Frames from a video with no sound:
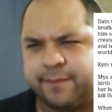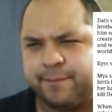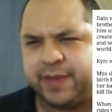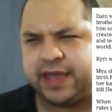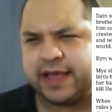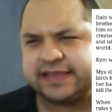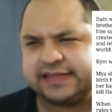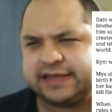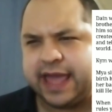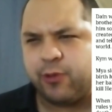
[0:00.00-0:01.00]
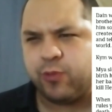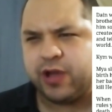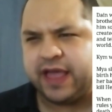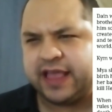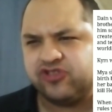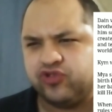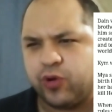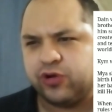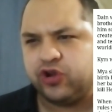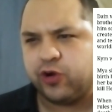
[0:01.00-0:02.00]
Mia slept with his
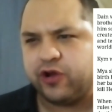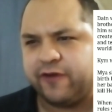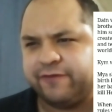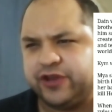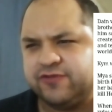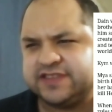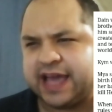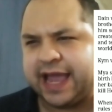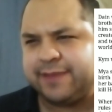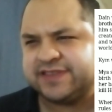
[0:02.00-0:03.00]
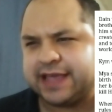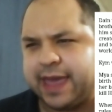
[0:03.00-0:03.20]
Lord a few times